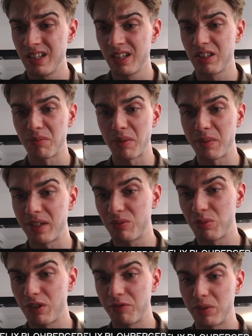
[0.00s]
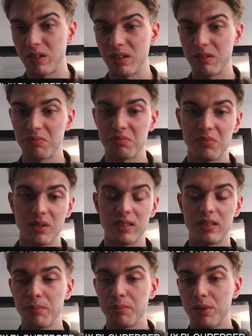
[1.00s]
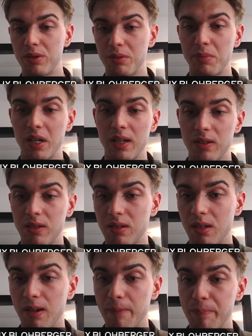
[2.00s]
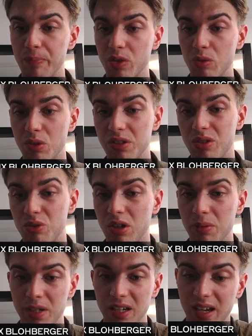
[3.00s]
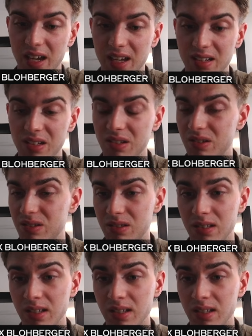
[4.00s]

So maybe this would have been a simpler path towards a draw, but I didn't